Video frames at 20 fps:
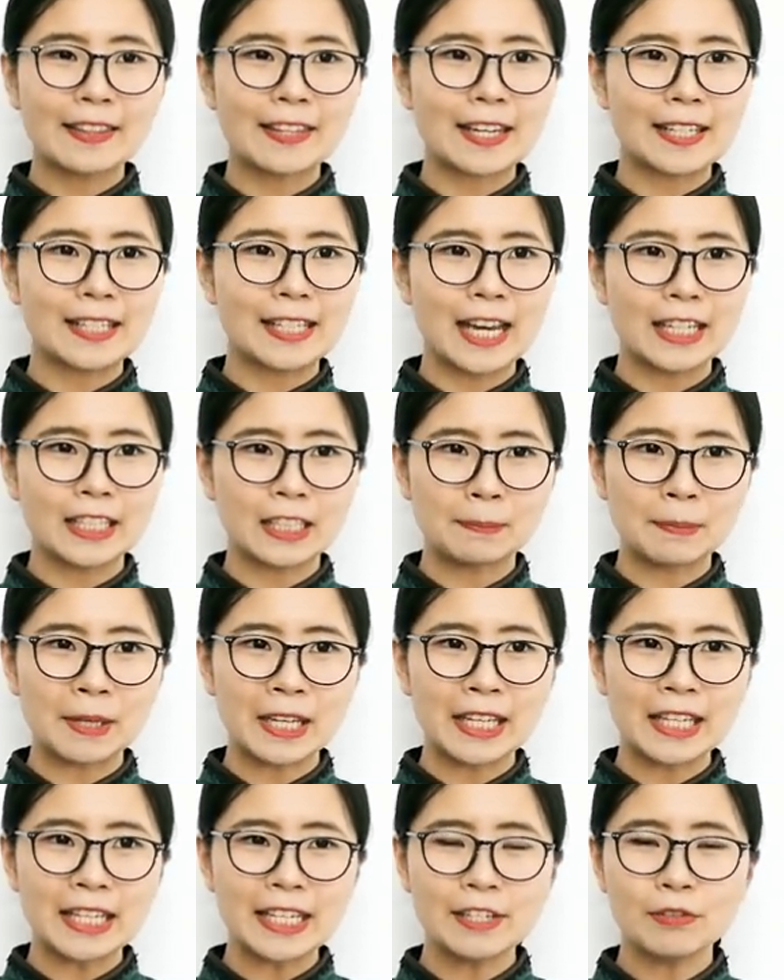the let it
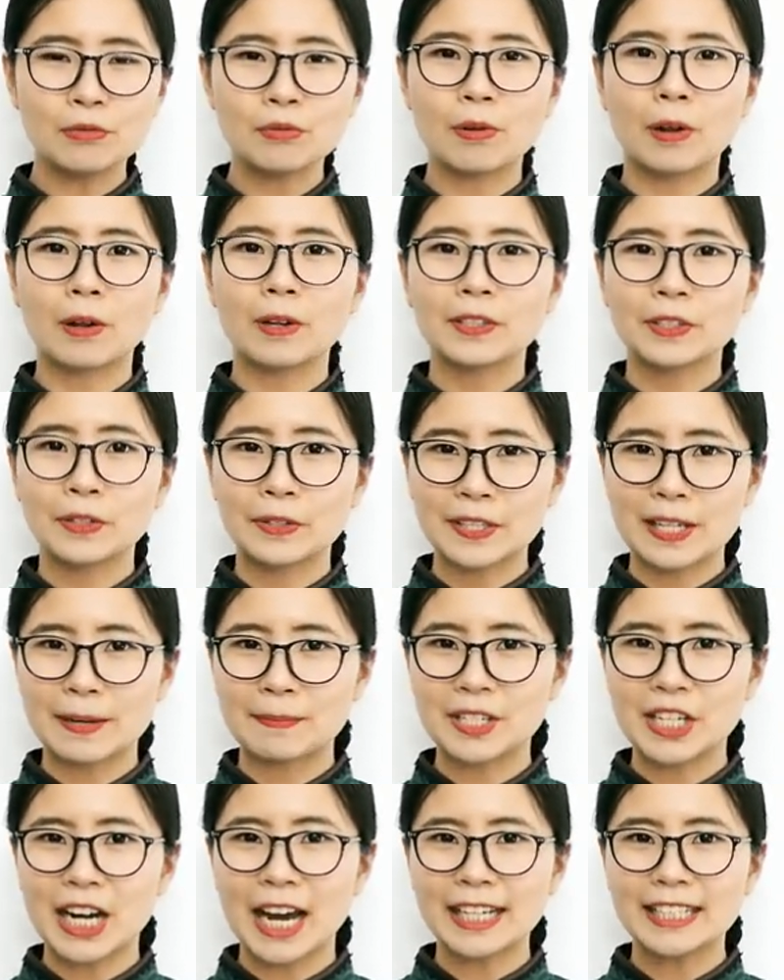be yi rule to some
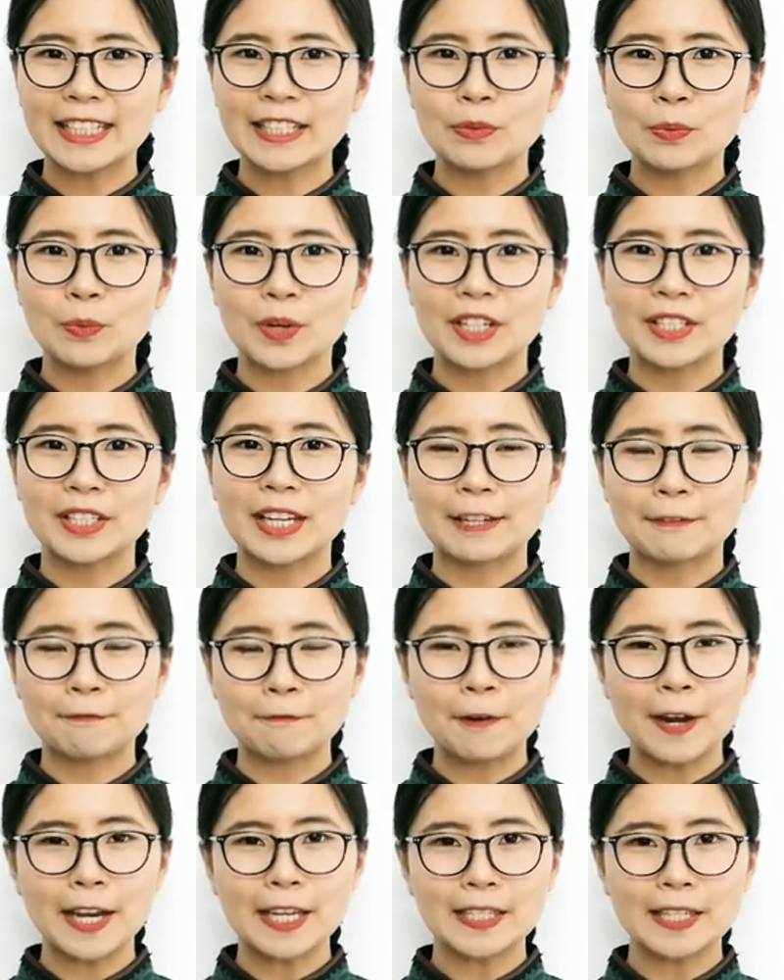Chinese words and
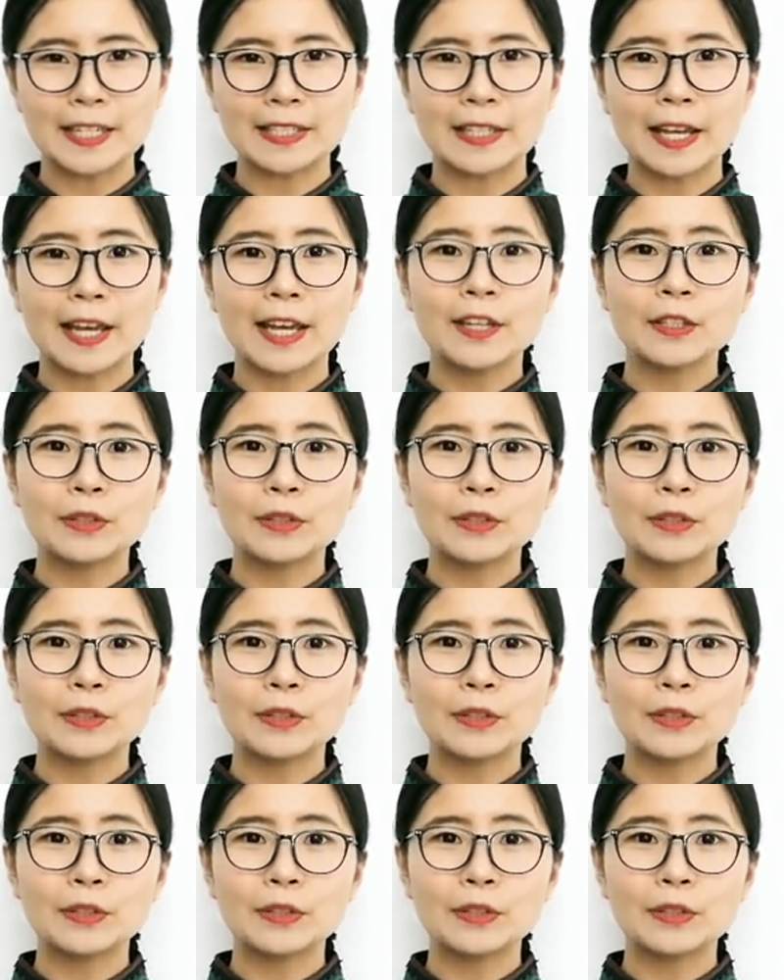phrases